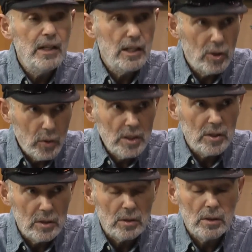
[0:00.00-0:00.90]

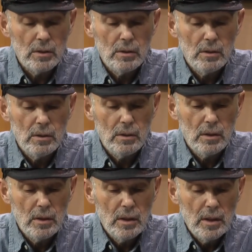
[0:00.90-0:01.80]
increases.
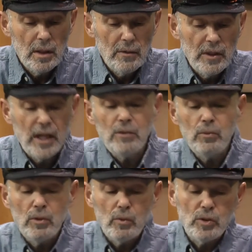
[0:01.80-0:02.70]
The end